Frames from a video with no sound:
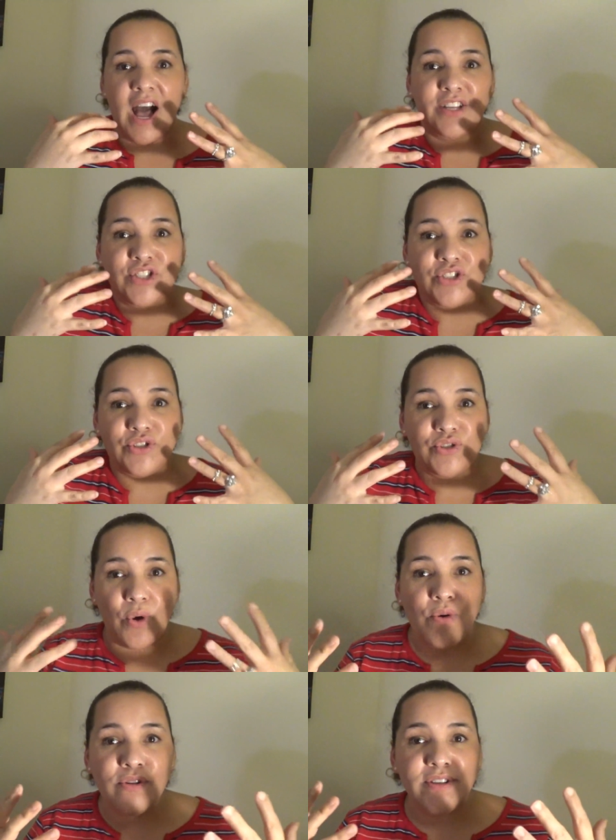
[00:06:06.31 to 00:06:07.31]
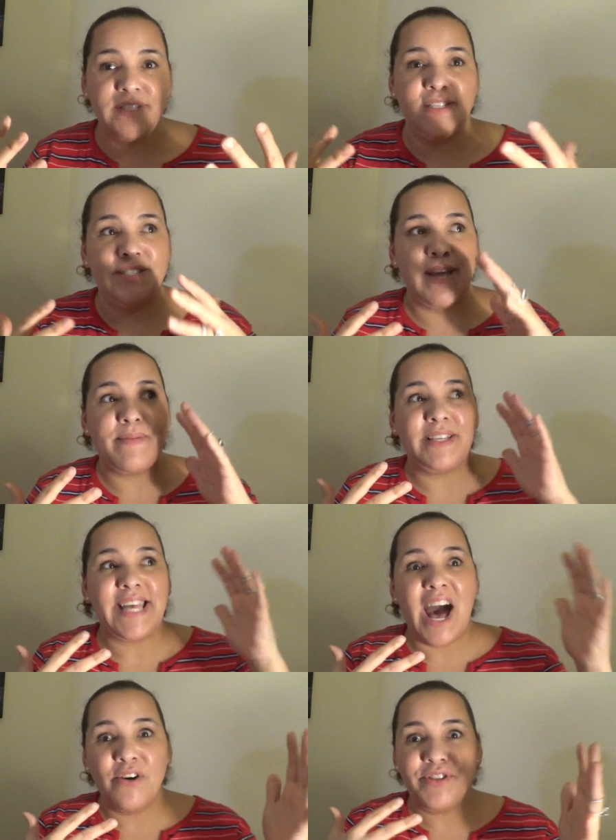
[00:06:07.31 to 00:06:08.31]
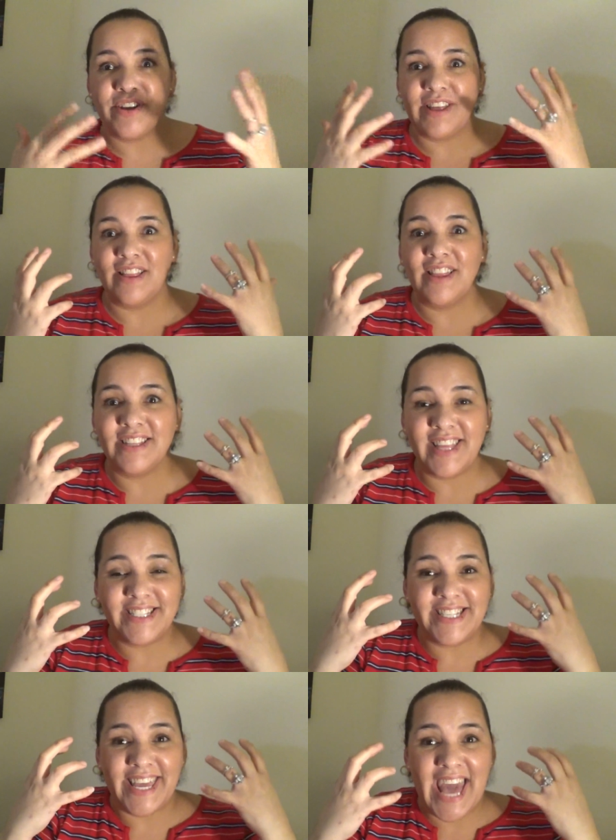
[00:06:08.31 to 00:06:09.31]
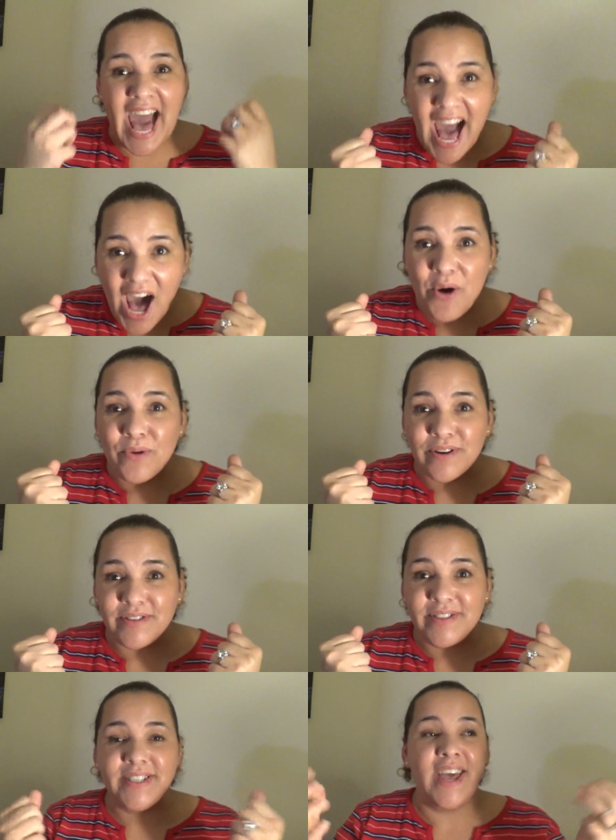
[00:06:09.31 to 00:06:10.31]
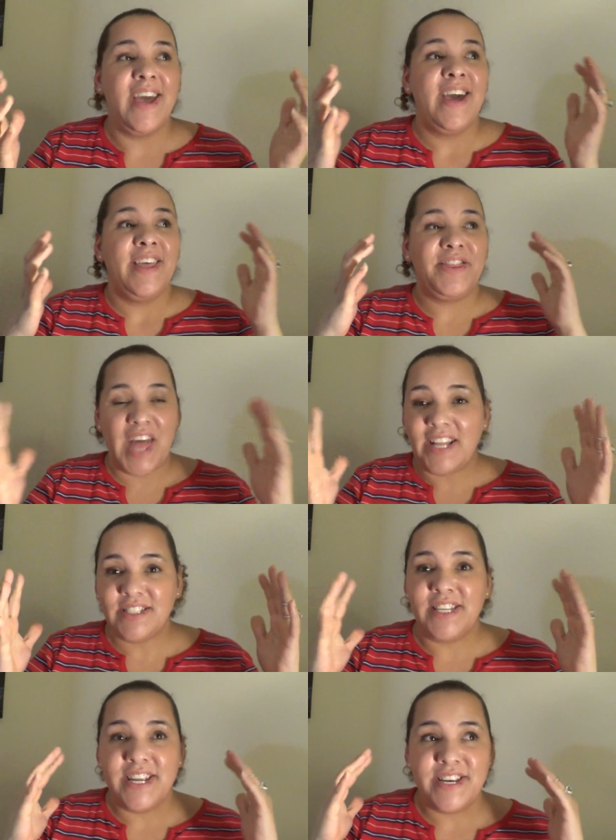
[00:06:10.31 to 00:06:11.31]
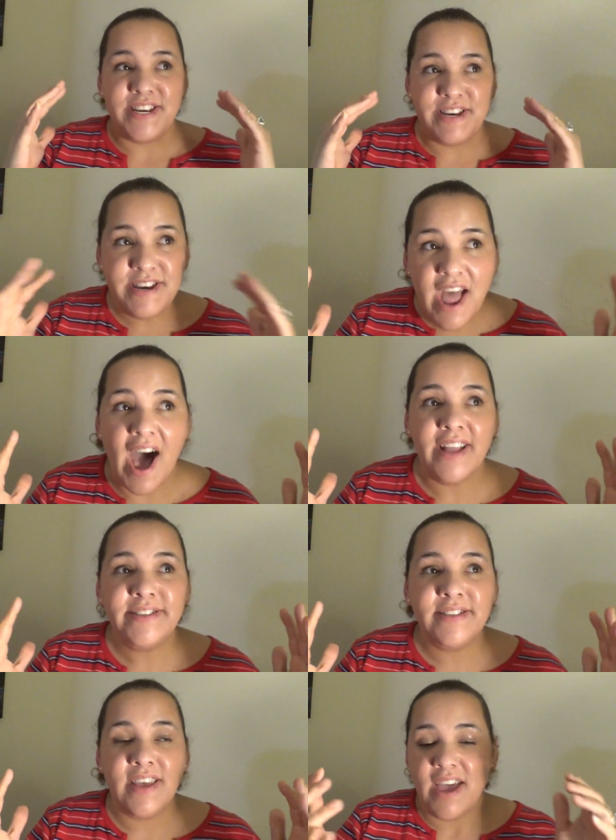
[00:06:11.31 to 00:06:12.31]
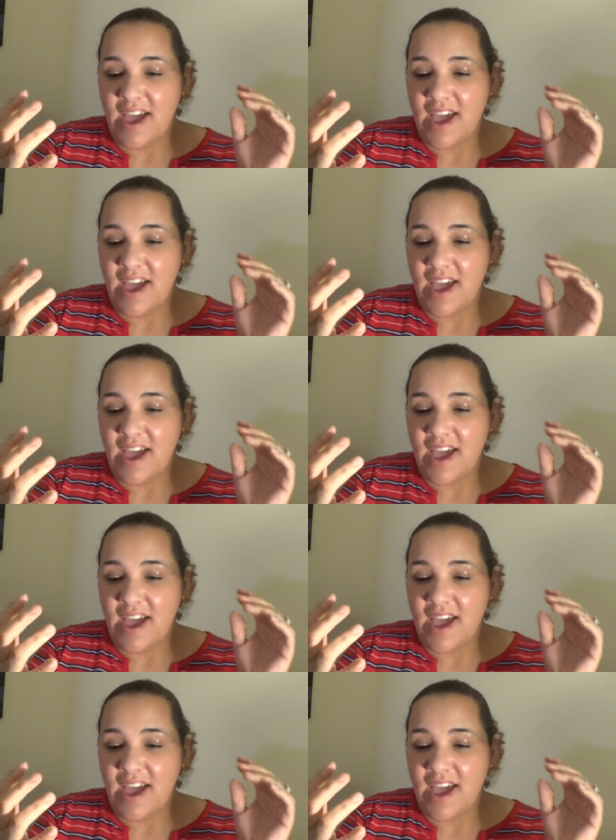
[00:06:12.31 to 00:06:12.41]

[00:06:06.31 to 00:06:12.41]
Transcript: A solar system that's out there that that's like ours. That's nuts.